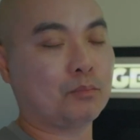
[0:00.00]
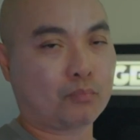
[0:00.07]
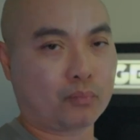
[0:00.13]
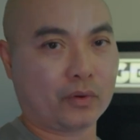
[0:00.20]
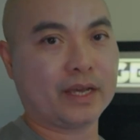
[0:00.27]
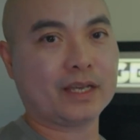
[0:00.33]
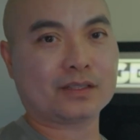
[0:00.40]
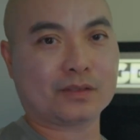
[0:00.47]

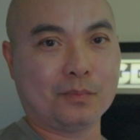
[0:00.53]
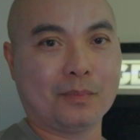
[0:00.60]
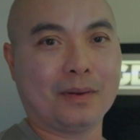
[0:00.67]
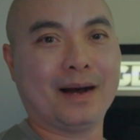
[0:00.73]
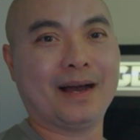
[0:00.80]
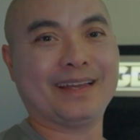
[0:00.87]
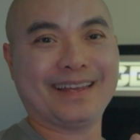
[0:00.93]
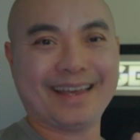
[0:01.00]
breaks
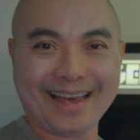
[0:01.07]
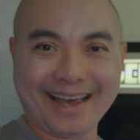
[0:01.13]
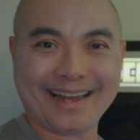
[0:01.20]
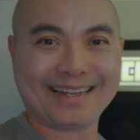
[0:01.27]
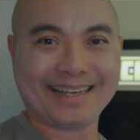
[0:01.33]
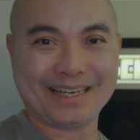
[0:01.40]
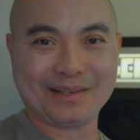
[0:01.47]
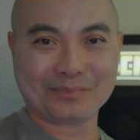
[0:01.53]
my
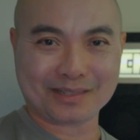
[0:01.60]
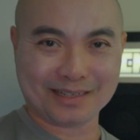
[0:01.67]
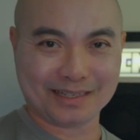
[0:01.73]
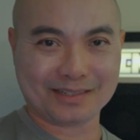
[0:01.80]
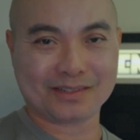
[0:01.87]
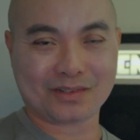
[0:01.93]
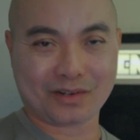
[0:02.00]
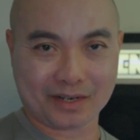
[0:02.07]
AtGames
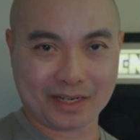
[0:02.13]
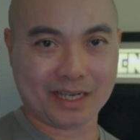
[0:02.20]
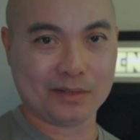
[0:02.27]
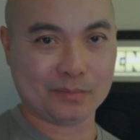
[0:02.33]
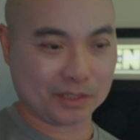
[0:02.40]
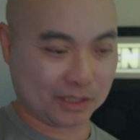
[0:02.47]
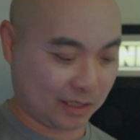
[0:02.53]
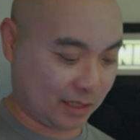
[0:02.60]
Legends arcade
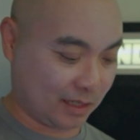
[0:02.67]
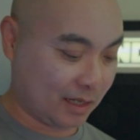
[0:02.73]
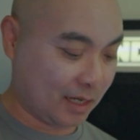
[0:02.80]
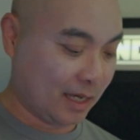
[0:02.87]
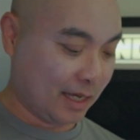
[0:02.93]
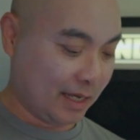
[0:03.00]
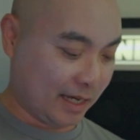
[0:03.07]
machine.